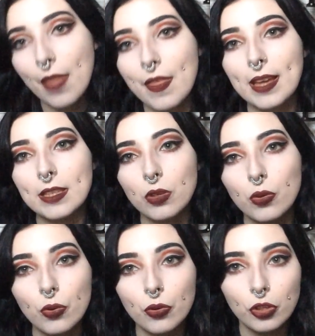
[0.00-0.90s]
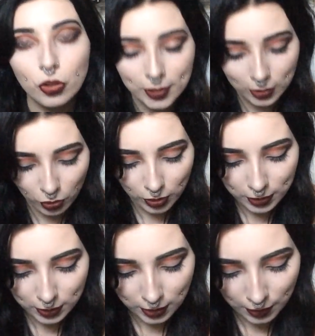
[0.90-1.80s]
And that is called
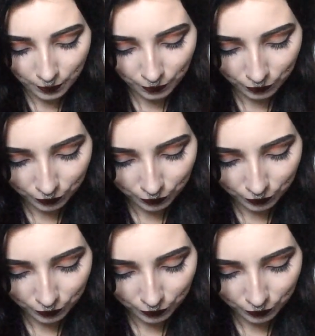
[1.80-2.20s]
Crisscross. Cross.